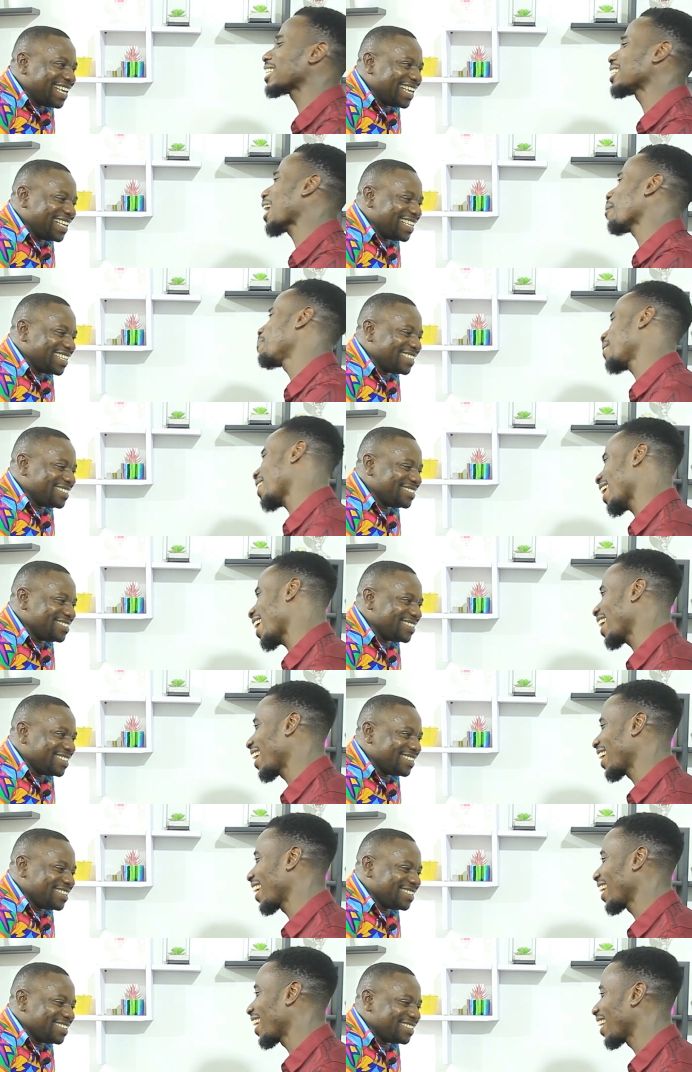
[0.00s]
Speaker 1: ya bread,
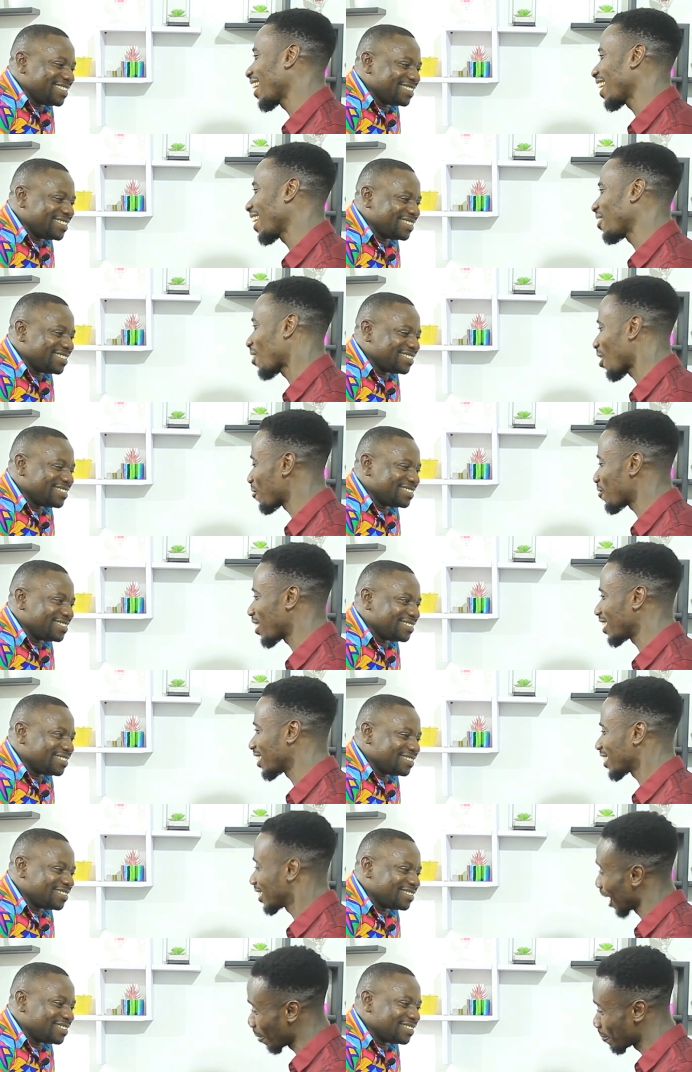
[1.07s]

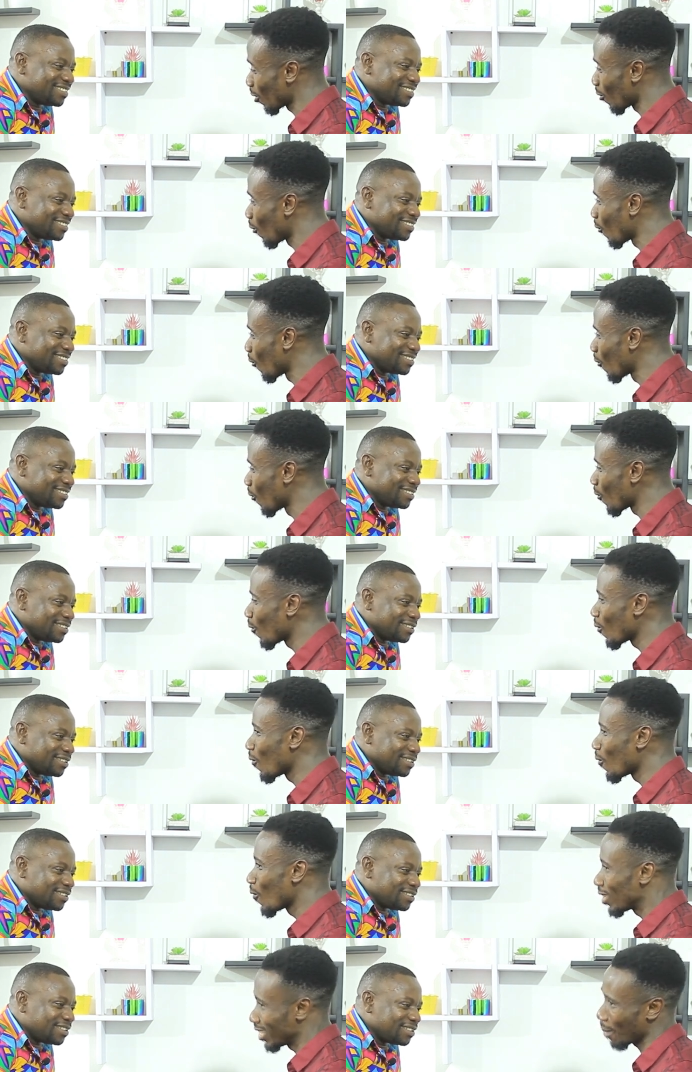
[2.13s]
Reverend, ya bro.
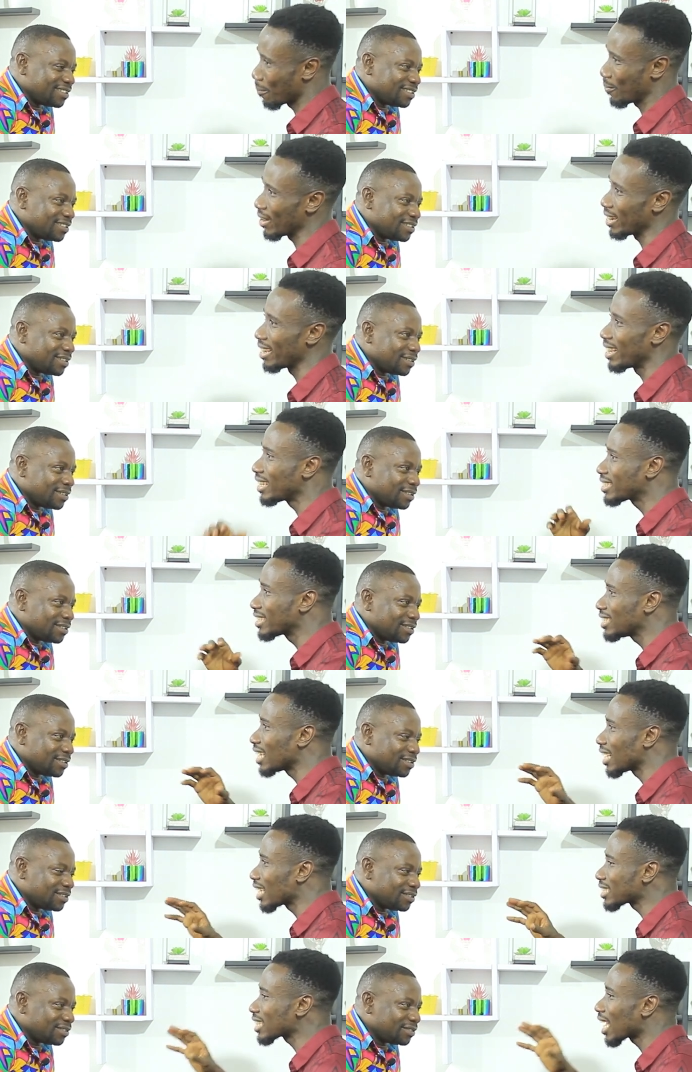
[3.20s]
Ya bre, enti ya
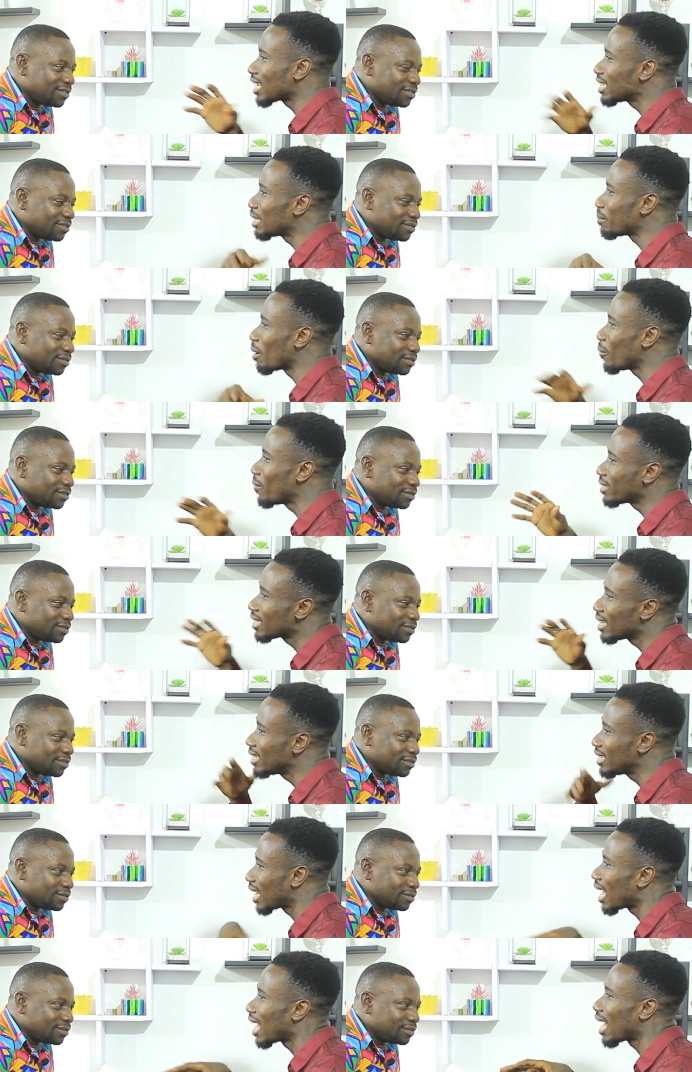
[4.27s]
yes ani ma we say
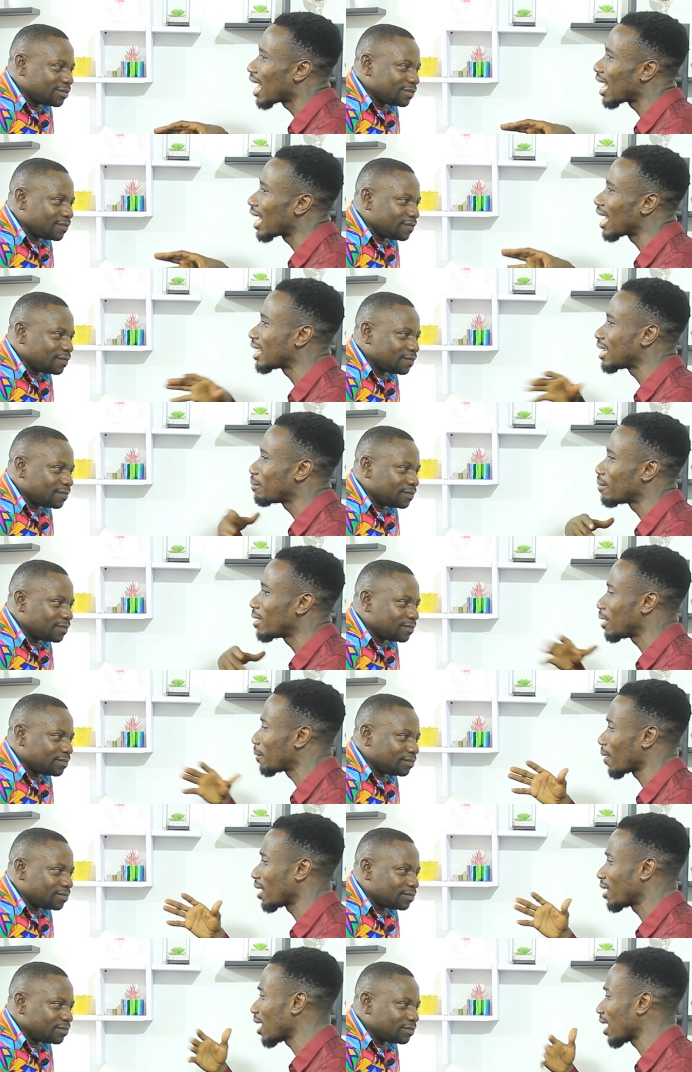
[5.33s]
nyina de mani
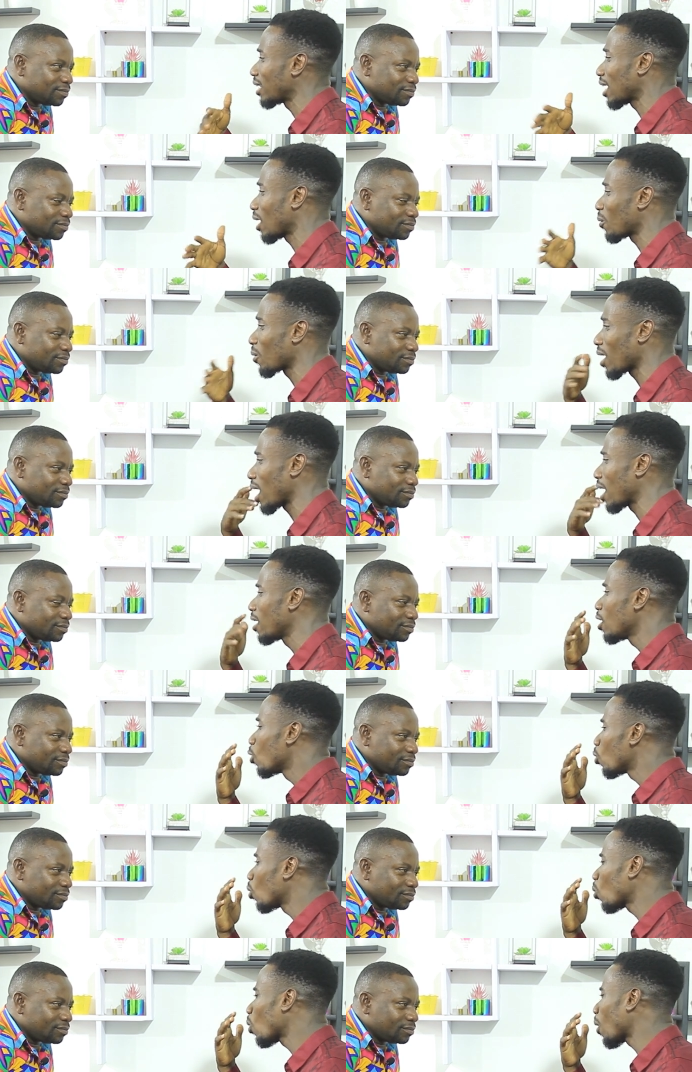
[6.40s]
pani ade awea.
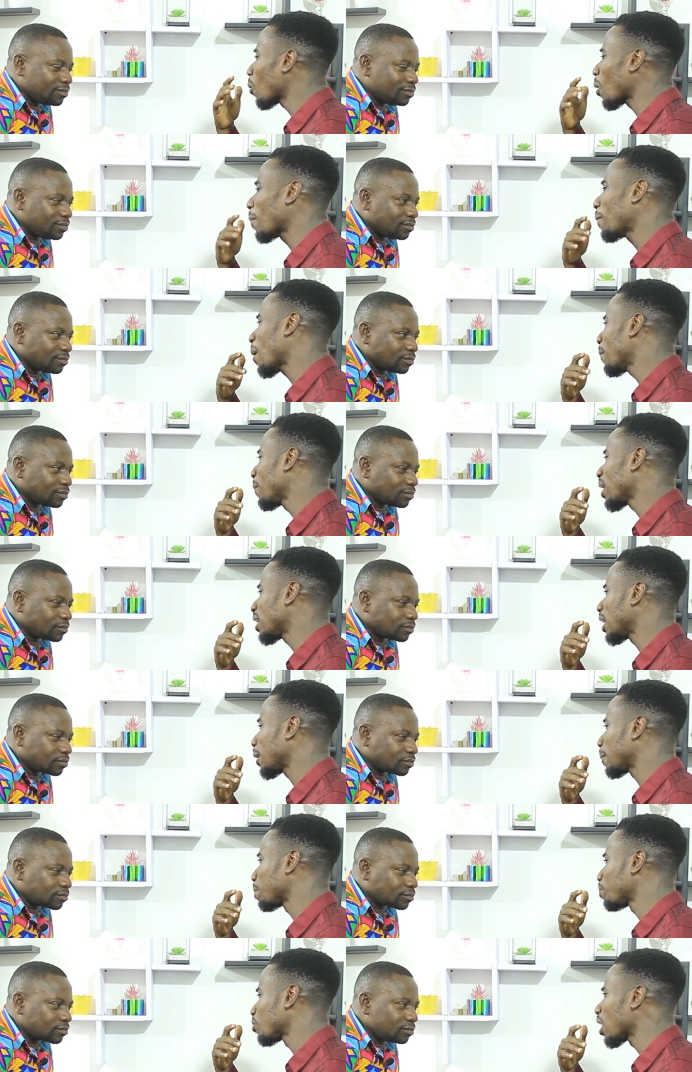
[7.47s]
Wa bamba
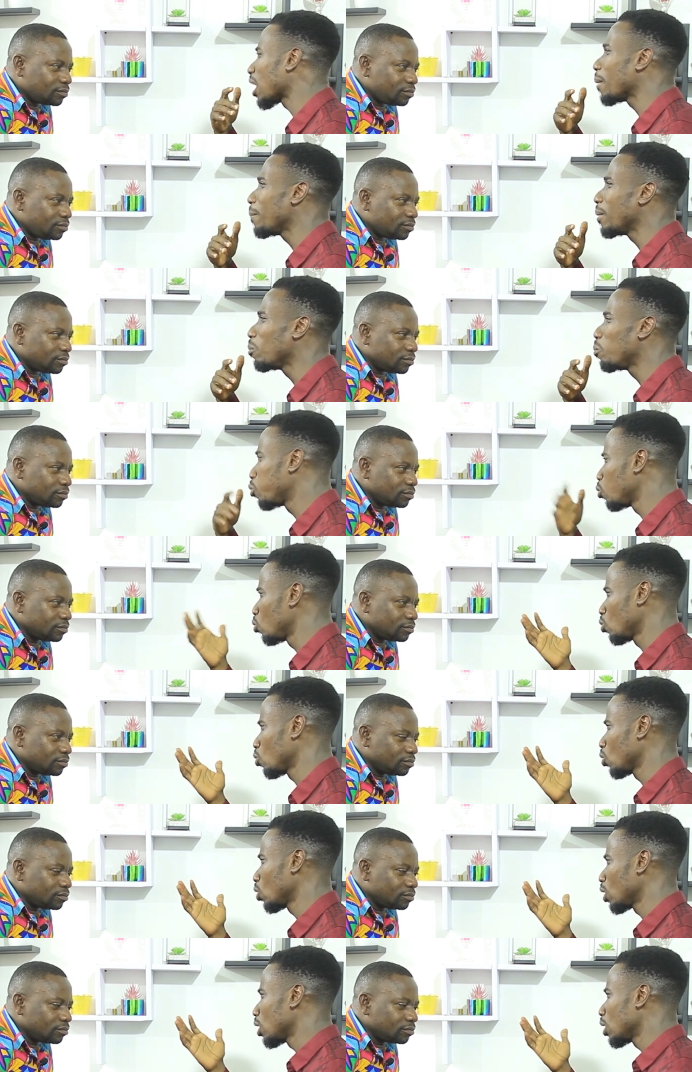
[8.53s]
den ebebu.
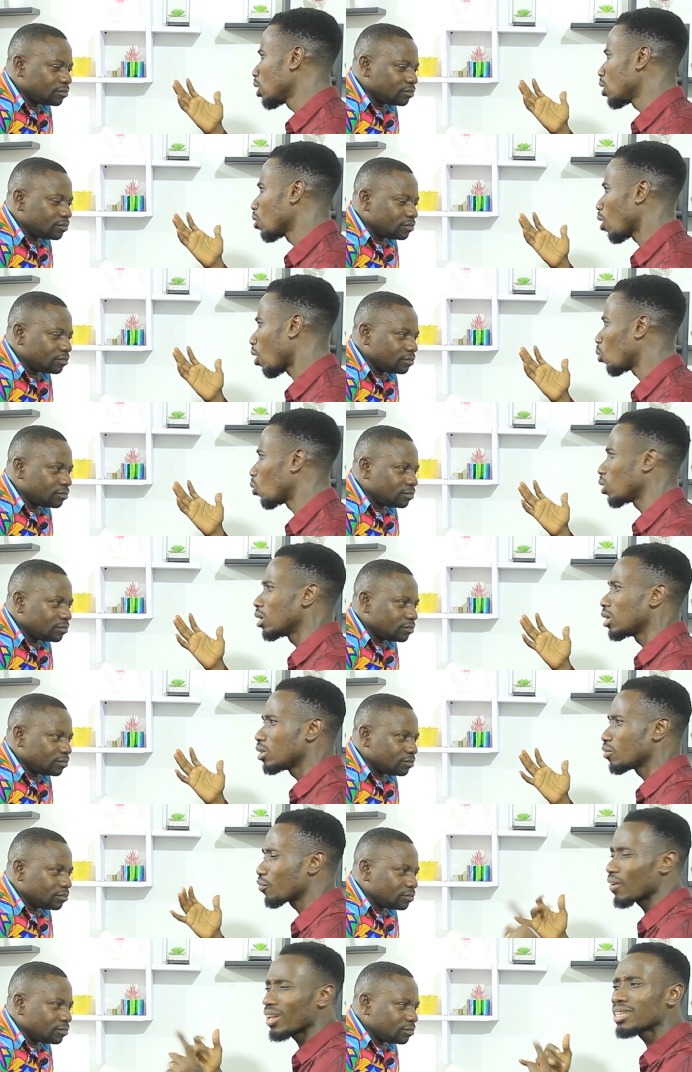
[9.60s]
Oh,
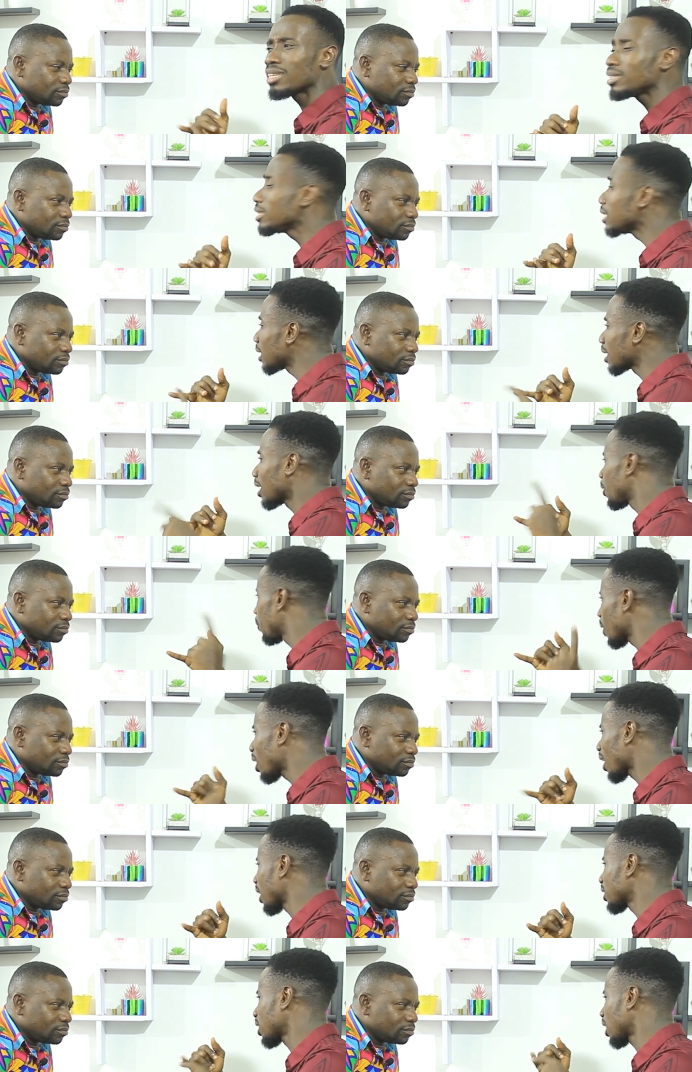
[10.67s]
ni na we
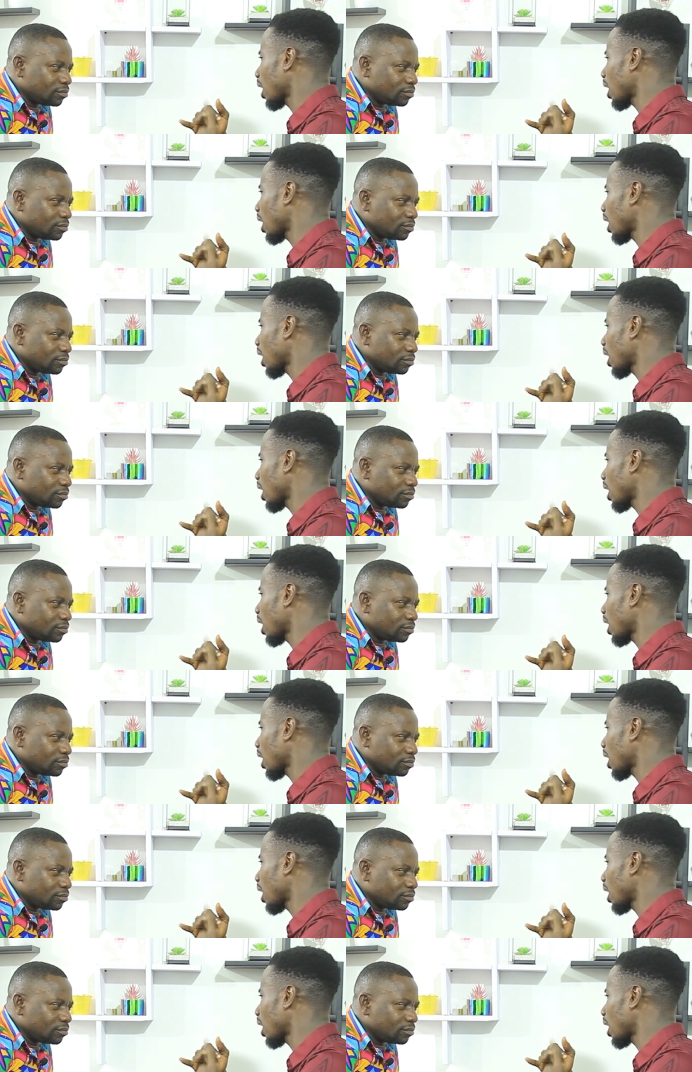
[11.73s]
lunch